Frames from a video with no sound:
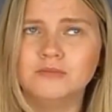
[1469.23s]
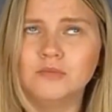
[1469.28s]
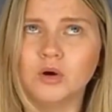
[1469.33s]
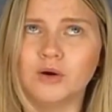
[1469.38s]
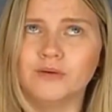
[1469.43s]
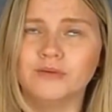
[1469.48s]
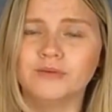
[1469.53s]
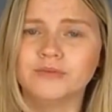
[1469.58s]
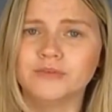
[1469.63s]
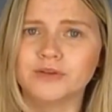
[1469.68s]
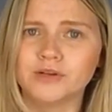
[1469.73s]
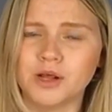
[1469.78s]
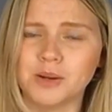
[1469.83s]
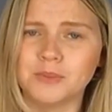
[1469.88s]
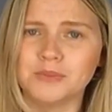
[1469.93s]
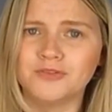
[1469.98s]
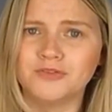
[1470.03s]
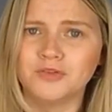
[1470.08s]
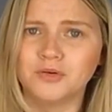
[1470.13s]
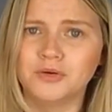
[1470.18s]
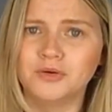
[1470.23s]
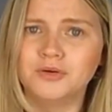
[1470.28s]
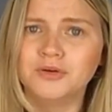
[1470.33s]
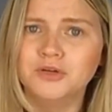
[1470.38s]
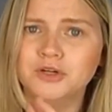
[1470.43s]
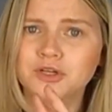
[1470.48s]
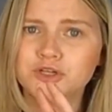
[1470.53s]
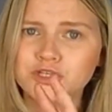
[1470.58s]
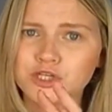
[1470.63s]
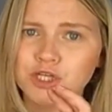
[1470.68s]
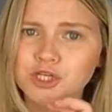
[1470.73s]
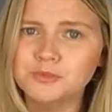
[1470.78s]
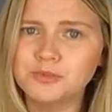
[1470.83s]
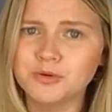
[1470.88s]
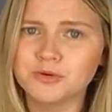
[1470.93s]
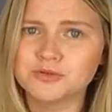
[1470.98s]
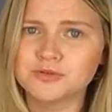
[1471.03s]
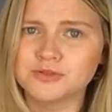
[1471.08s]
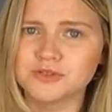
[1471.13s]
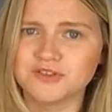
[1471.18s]
Well, the night before, 2
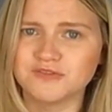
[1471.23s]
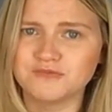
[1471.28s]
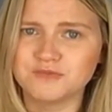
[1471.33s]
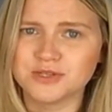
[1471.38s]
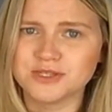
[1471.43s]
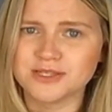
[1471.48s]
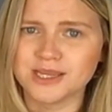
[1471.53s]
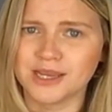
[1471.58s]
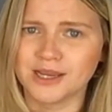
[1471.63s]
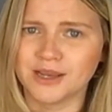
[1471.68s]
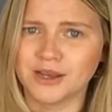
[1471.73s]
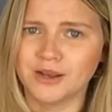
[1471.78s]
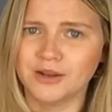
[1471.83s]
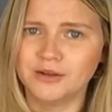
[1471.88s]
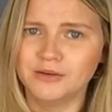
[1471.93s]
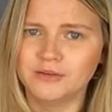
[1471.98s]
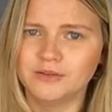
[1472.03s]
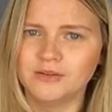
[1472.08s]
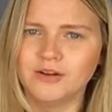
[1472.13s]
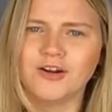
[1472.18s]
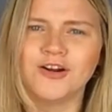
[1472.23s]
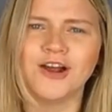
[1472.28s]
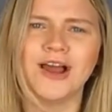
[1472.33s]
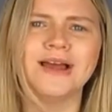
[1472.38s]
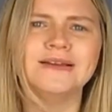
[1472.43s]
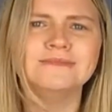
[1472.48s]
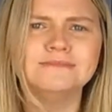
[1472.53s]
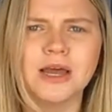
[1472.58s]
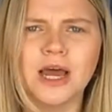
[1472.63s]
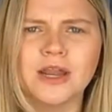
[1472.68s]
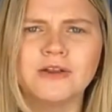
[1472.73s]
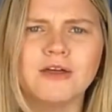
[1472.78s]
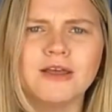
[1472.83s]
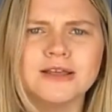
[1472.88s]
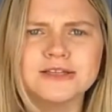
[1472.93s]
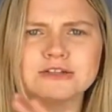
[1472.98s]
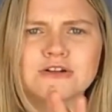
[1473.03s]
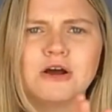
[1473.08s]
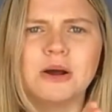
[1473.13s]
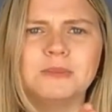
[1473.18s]
bottles of Prosecco. I
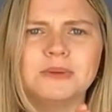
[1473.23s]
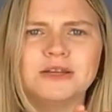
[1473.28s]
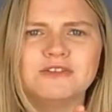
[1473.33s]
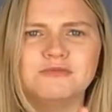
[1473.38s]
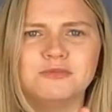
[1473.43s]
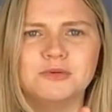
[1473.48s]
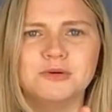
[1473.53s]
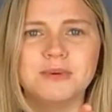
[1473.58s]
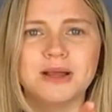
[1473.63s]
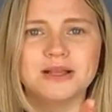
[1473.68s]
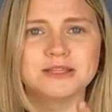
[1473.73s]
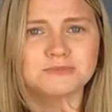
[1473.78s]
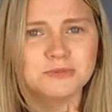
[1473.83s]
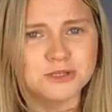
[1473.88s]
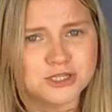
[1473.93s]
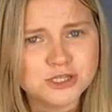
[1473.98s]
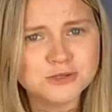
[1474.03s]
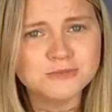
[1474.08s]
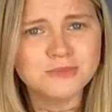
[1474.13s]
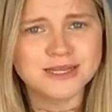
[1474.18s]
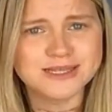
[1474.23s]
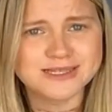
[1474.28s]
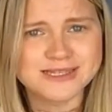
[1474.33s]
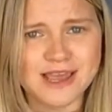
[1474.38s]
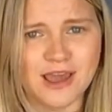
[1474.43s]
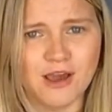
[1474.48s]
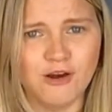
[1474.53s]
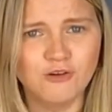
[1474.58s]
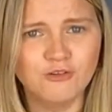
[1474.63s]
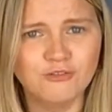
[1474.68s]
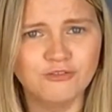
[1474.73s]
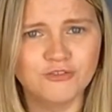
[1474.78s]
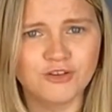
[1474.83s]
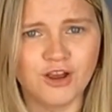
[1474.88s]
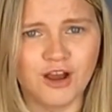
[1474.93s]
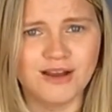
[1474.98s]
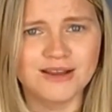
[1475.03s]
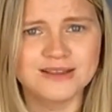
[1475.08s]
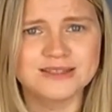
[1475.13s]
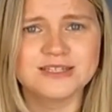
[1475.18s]
know it's not unbelievable amounts, but to myself,
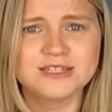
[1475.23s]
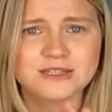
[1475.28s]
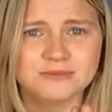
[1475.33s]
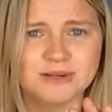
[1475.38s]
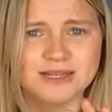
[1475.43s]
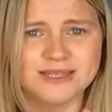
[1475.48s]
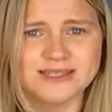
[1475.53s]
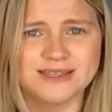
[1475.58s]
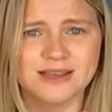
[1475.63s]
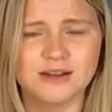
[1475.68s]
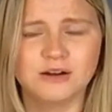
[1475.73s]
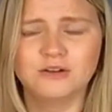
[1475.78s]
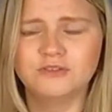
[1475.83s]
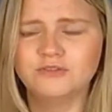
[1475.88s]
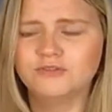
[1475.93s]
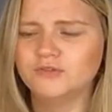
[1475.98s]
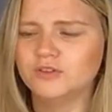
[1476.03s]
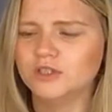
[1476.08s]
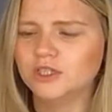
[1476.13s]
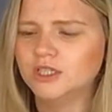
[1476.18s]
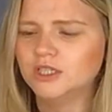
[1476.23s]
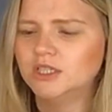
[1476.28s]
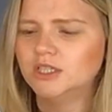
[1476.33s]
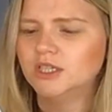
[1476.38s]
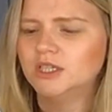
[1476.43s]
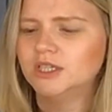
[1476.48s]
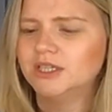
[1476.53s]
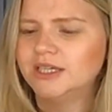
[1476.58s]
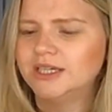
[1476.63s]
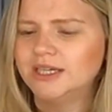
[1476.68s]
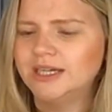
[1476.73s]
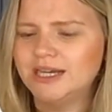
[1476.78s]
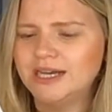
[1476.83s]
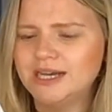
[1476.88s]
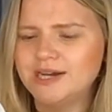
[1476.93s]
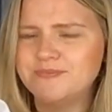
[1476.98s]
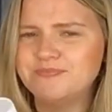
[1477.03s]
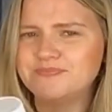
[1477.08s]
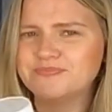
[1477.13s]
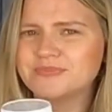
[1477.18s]
guys, to myself,
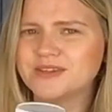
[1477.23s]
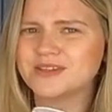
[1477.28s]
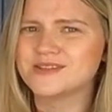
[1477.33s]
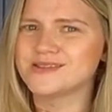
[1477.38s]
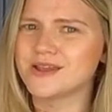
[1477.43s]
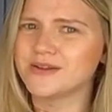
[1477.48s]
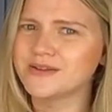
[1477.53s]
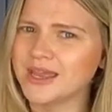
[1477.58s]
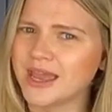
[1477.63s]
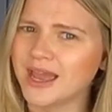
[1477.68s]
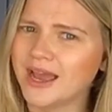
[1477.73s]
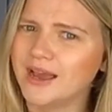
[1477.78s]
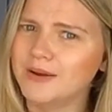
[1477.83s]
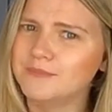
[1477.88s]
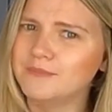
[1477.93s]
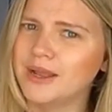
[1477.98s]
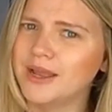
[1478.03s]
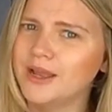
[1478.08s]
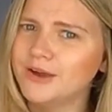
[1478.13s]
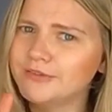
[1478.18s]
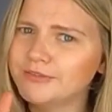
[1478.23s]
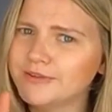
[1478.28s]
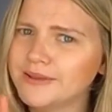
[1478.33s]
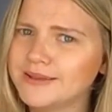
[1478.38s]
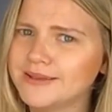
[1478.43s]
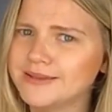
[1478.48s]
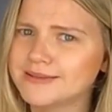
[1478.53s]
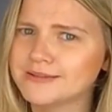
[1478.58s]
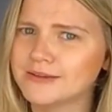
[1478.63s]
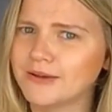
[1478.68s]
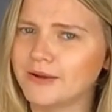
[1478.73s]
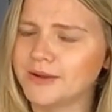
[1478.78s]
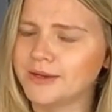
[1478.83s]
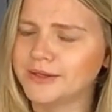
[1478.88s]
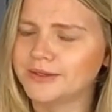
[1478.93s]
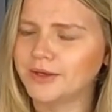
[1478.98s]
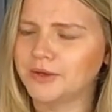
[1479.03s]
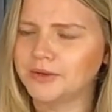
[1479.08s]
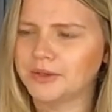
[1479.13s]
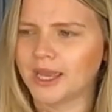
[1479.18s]
So yeah, my health kick isn't
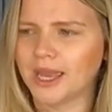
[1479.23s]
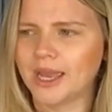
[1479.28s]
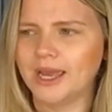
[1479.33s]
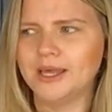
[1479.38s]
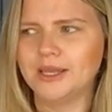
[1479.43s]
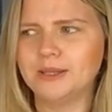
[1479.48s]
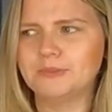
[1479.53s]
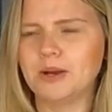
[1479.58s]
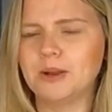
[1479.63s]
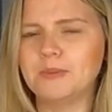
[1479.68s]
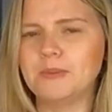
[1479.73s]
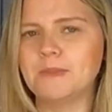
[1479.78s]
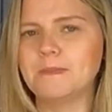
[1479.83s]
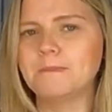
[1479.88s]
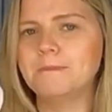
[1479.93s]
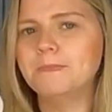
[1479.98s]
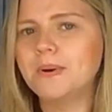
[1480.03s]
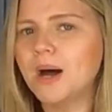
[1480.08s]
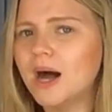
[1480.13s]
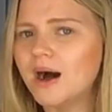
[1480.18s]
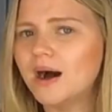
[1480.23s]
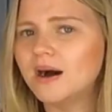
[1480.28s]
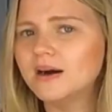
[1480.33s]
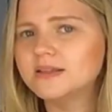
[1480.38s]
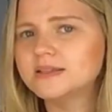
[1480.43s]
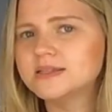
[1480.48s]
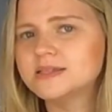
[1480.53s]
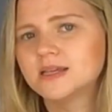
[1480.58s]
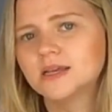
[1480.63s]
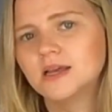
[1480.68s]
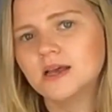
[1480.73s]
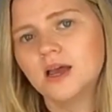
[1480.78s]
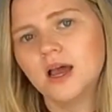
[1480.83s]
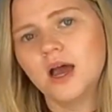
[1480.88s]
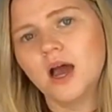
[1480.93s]
going okay at the moment, but